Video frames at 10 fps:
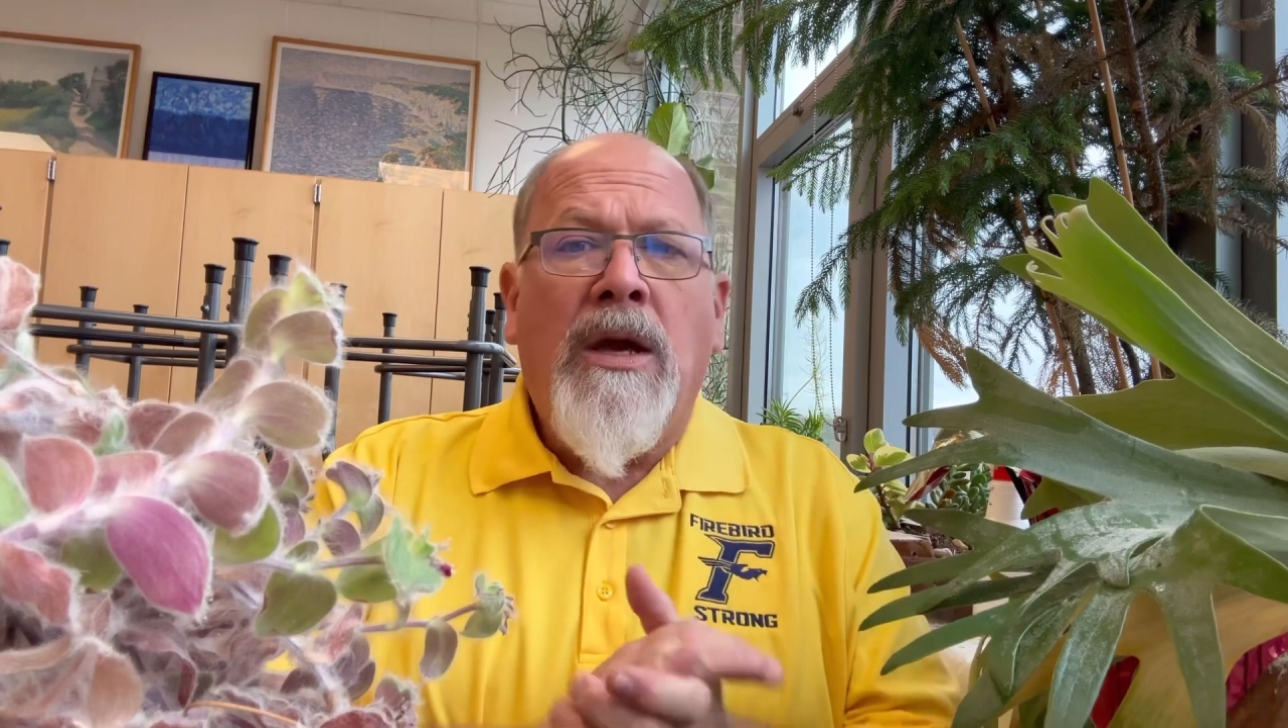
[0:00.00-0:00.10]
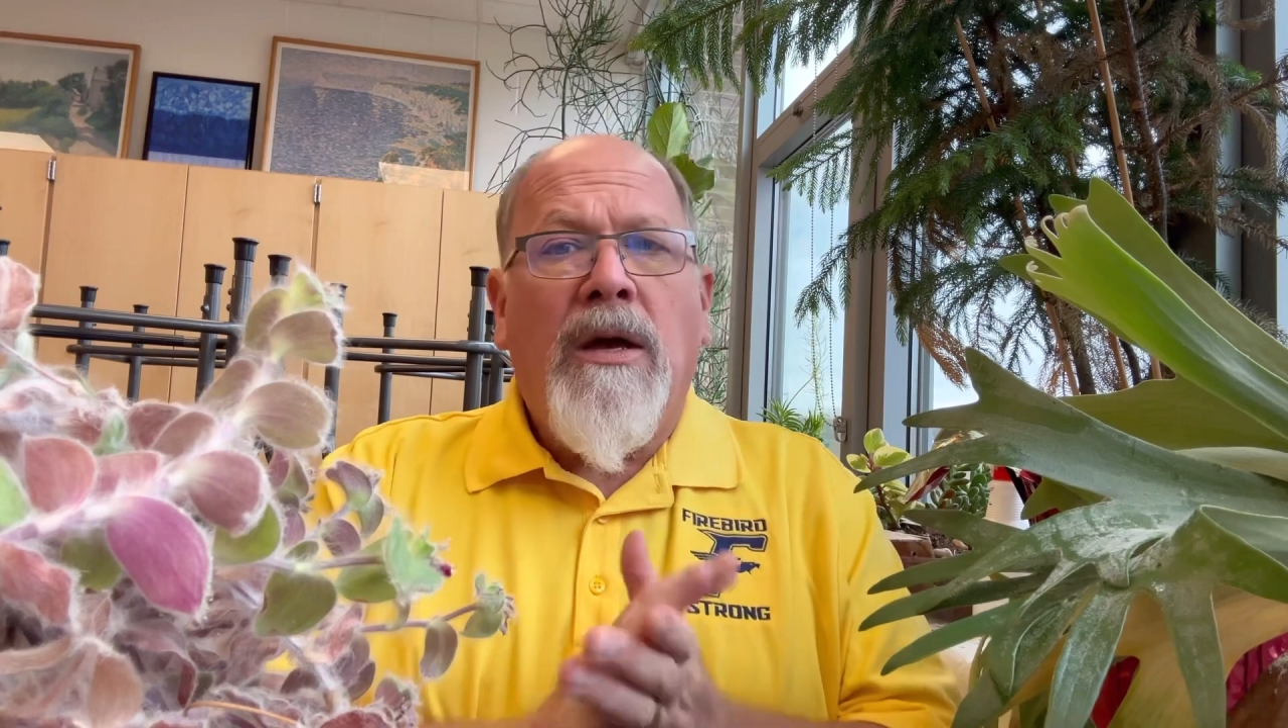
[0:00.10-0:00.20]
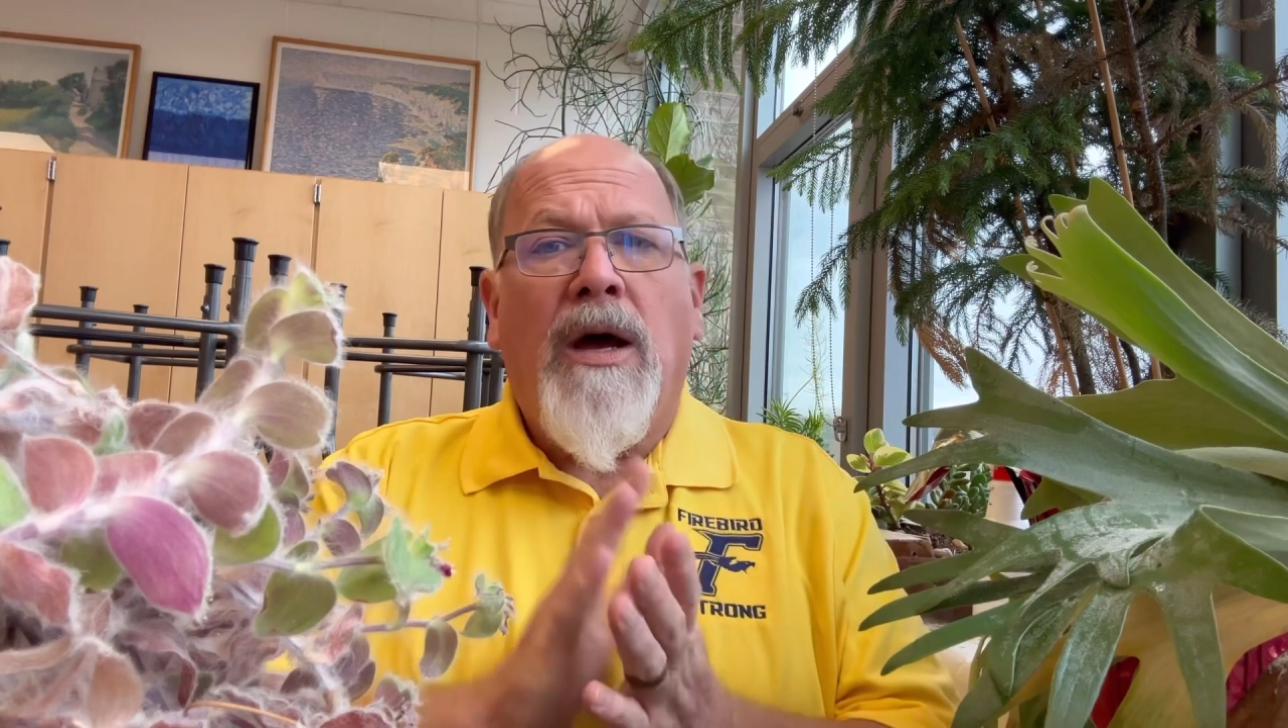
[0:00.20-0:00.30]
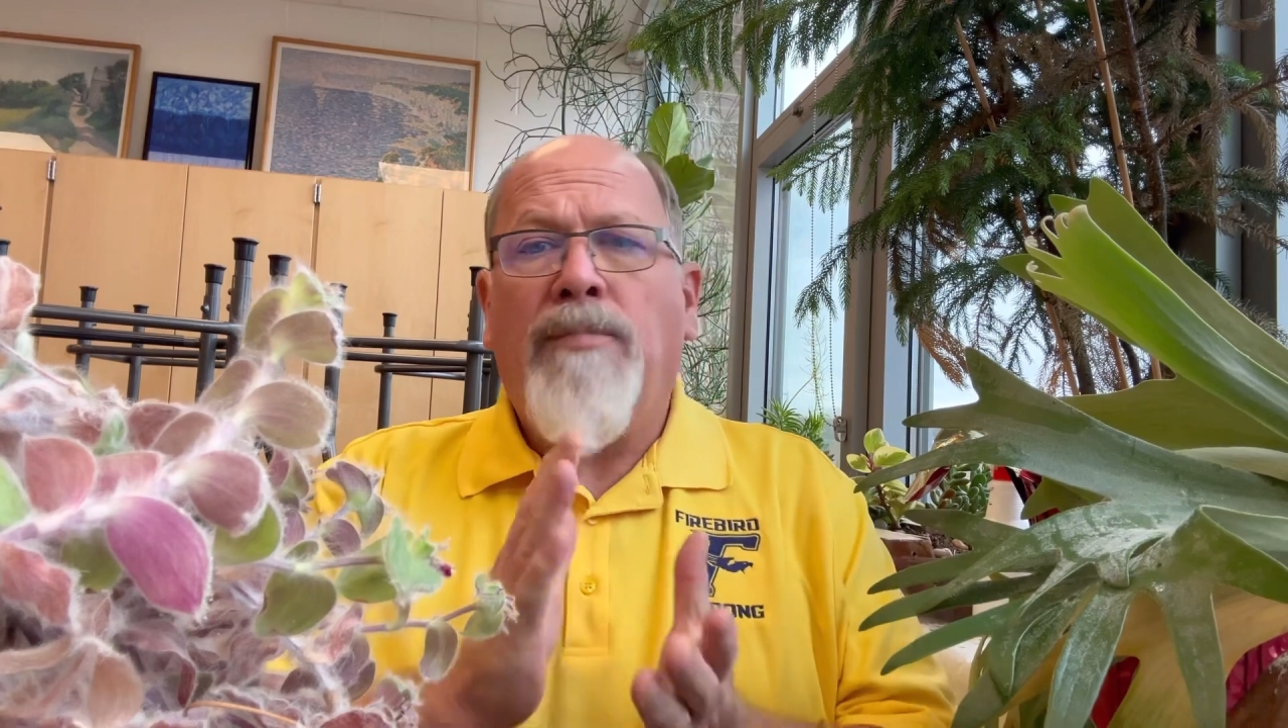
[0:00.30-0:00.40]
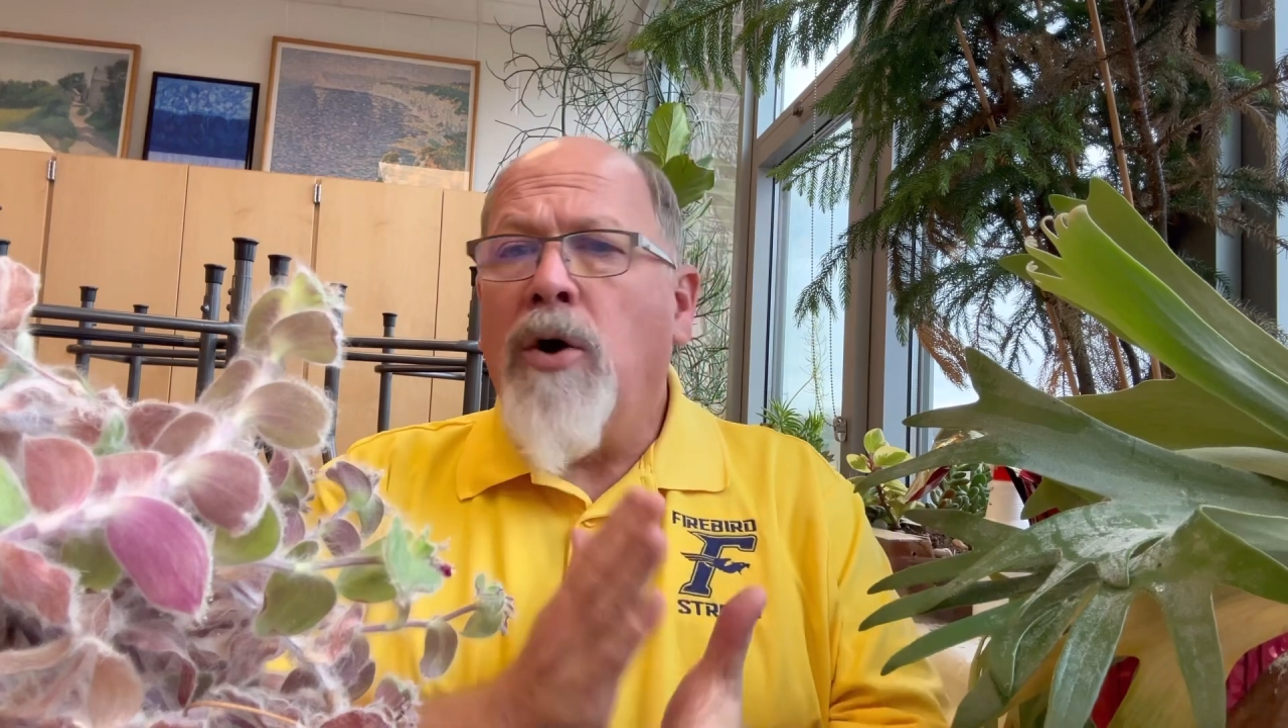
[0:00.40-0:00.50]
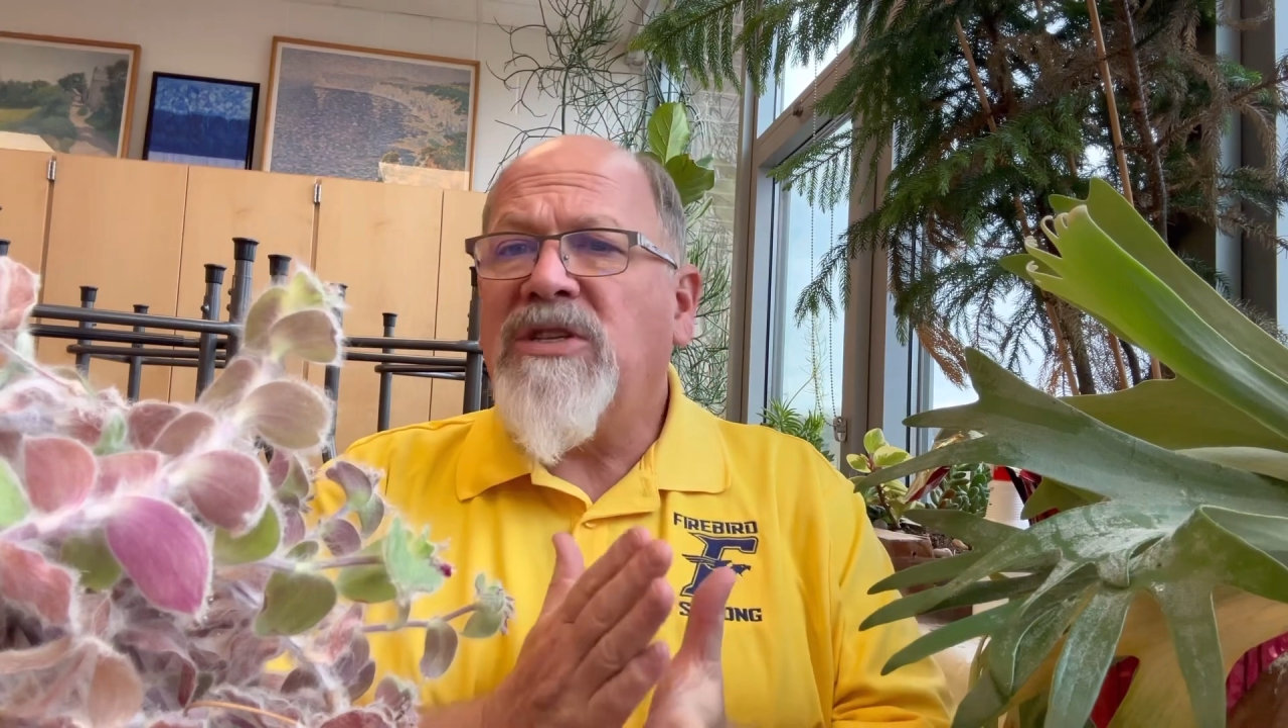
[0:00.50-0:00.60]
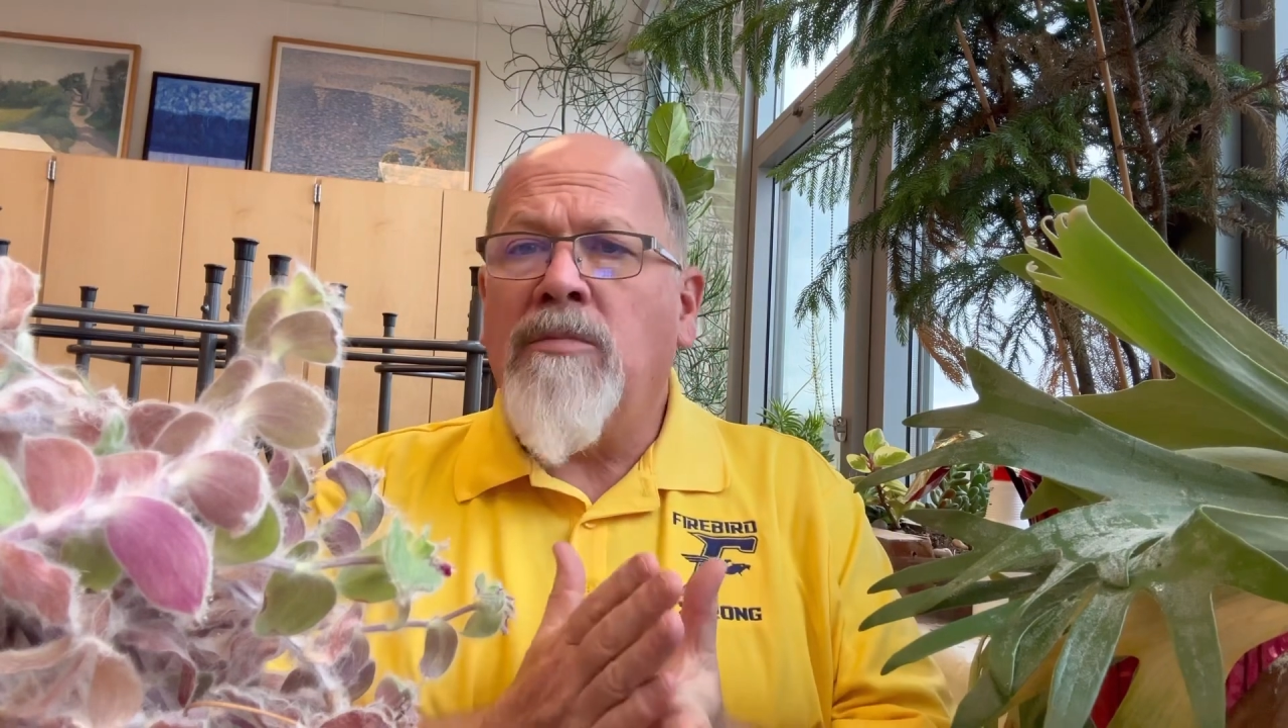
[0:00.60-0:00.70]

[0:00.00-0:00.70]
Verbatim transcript: uh, post